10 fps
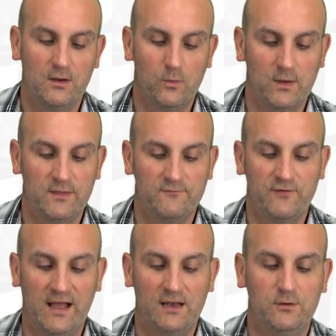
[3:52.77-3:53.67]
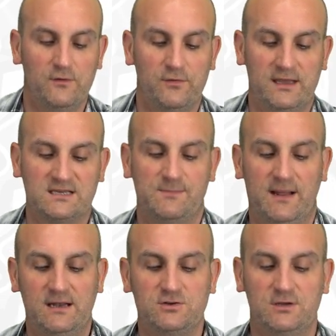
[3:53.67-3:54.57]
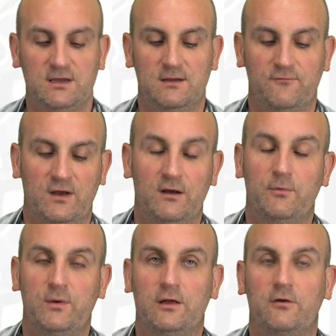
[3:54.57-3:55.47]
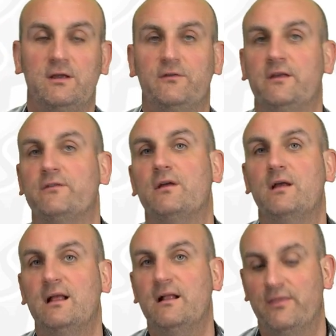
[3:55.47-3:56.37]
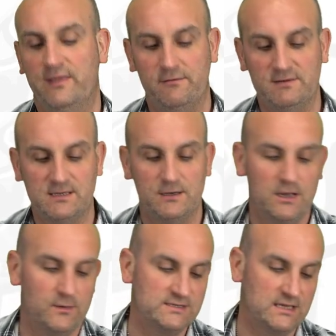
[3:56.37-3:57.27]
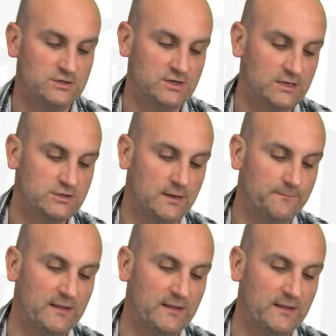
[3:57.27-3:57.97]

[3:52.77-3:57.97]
when the value of the explanatory variable increases, there is no association.